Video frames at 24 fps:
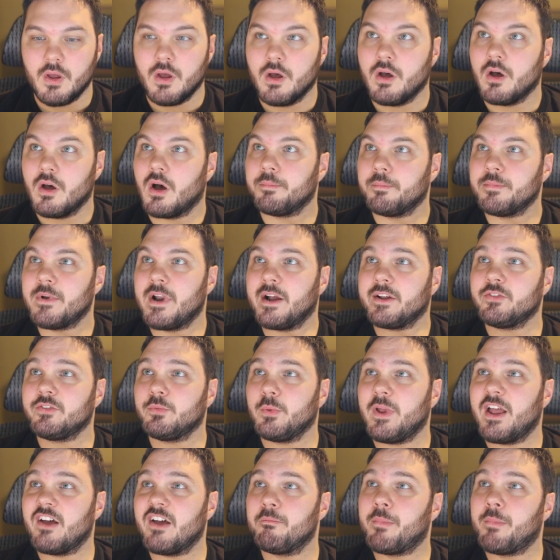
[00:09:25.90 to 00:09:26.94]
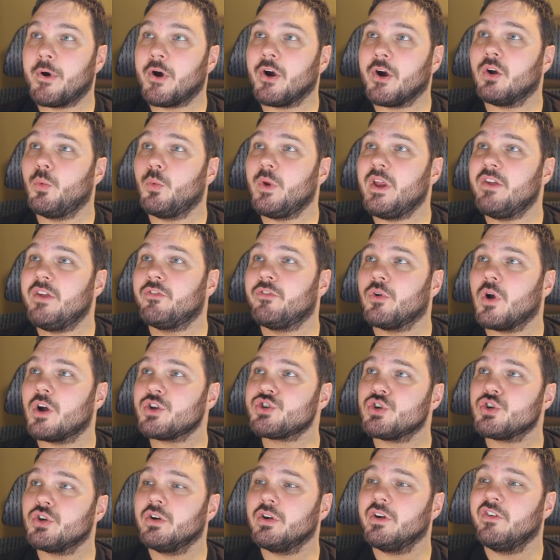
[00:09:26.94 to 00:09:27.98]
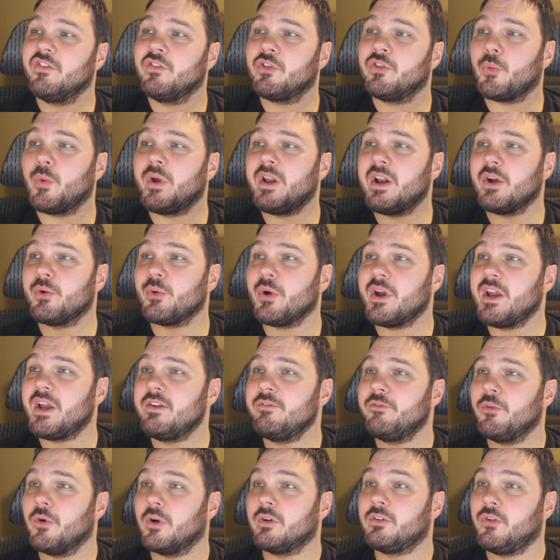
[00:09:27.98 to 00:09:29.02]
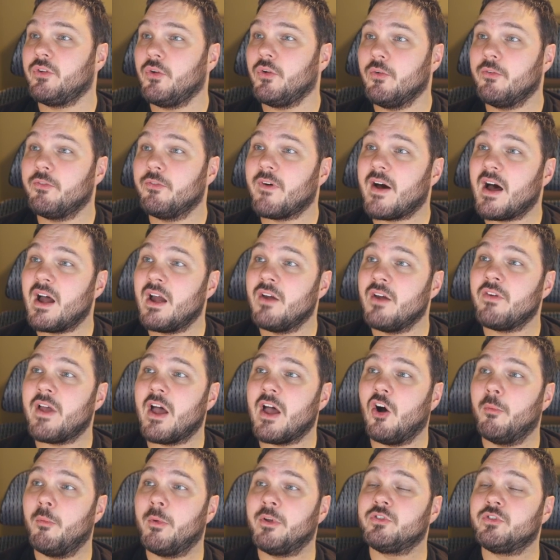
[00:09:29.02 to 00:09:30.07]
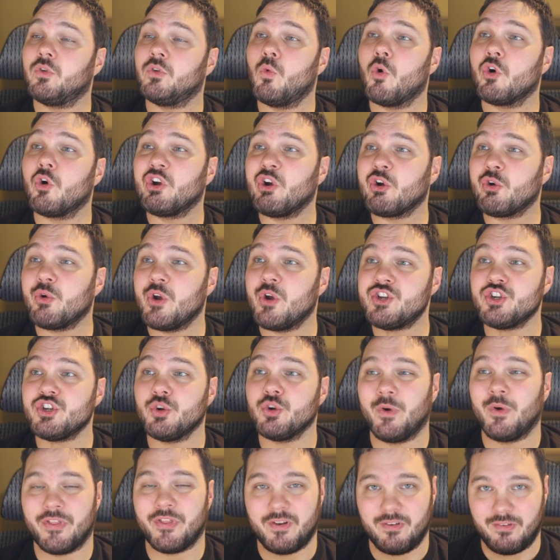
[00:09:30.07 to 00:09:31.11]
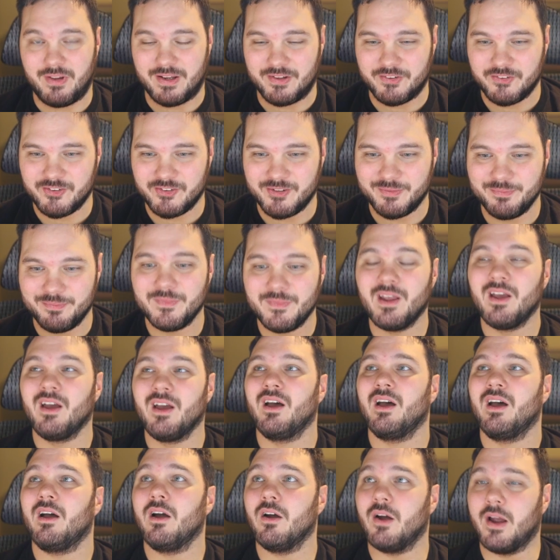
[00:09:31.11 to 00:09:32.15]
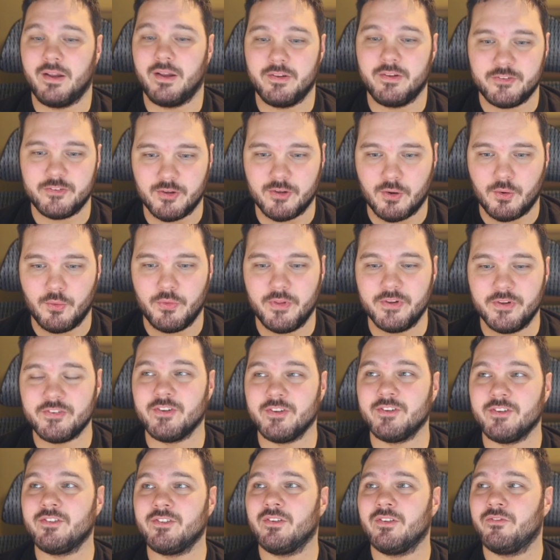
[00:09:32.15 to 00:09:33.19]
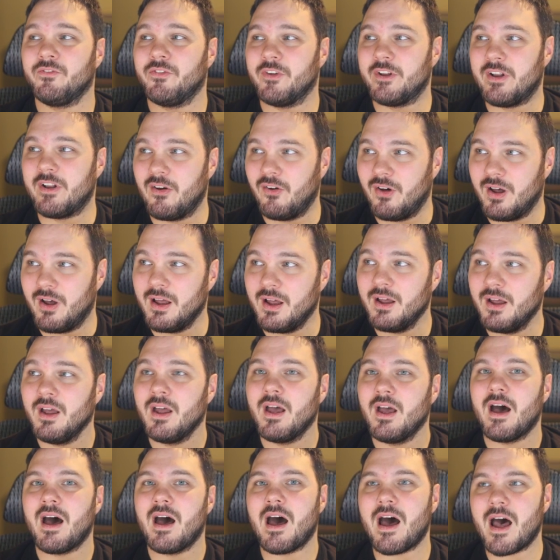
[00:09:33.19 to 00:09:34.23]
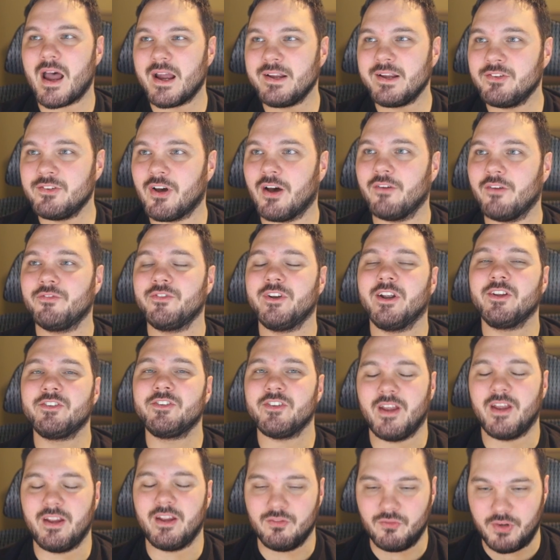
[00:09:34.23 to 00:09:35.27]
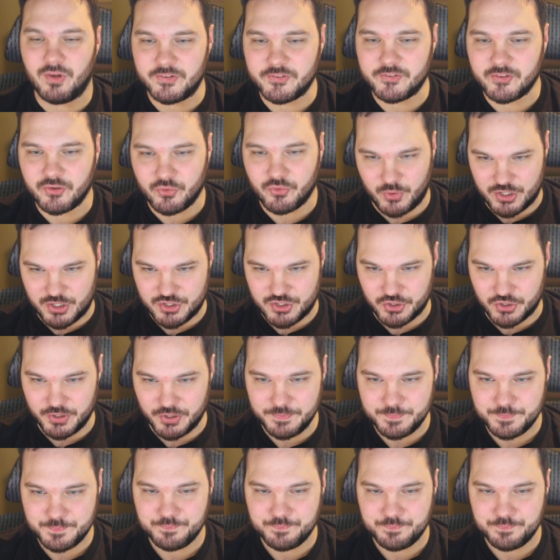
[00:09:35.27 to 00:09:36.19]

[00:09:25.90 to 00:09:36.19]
Up next, we have Barkweave Crusher, 3 and a green for a 2/5 elemental warrior creature with Enlist. Alright, so this is vanilla, high toughness Enlist creature.